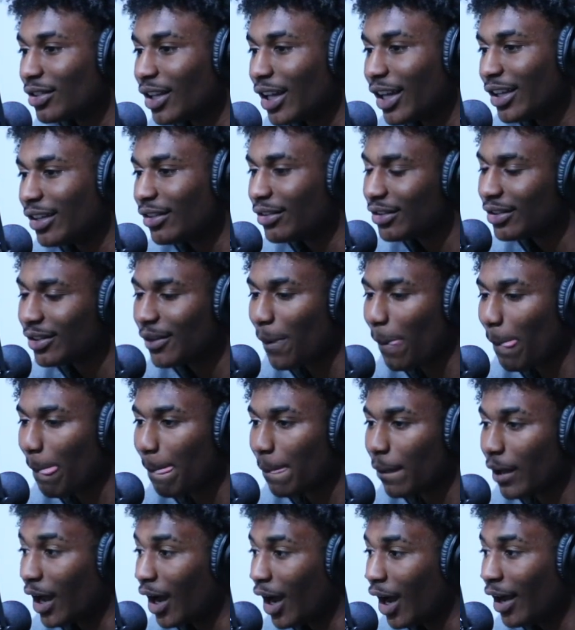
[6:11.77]
Like
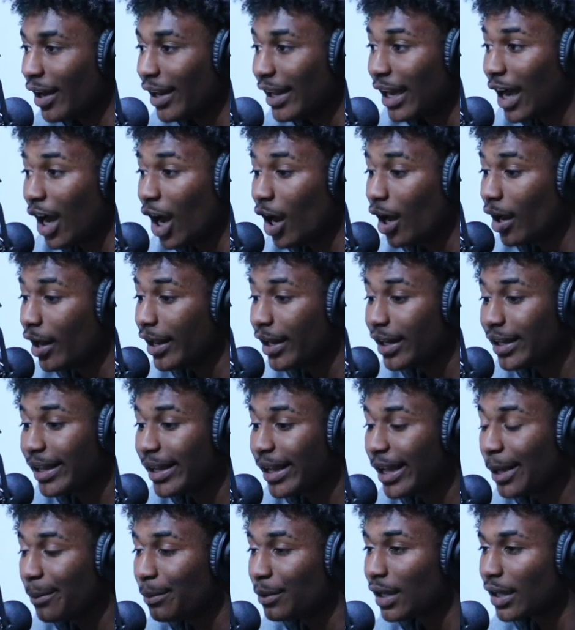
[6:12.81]
all that, all that that
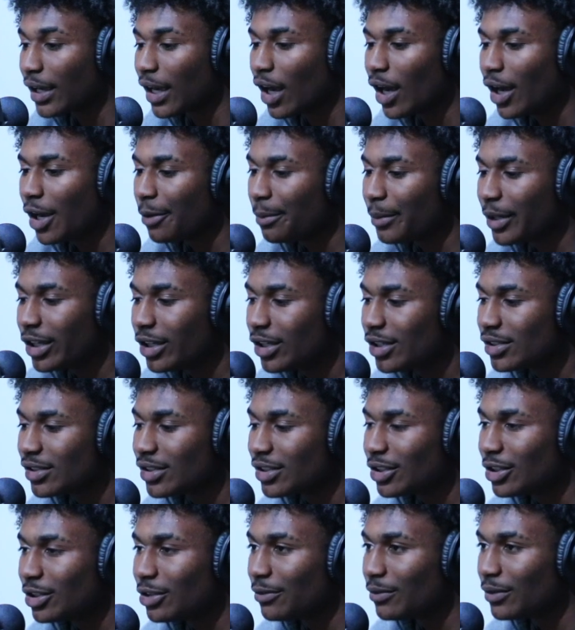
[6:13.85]
happened, like all them L's and
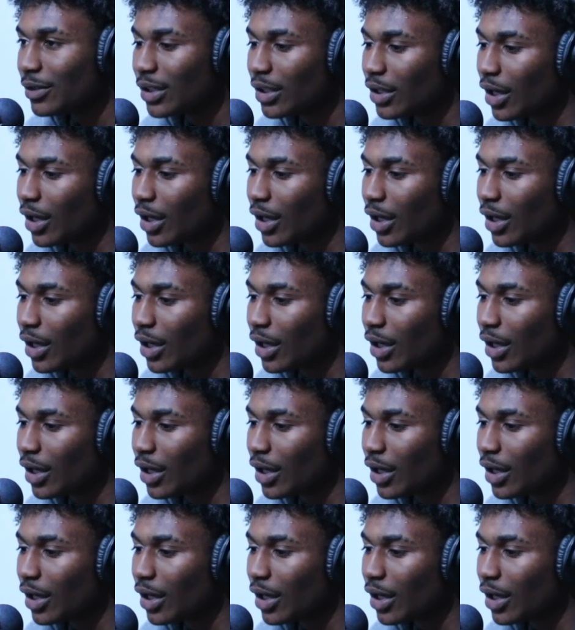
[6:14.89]
stuff.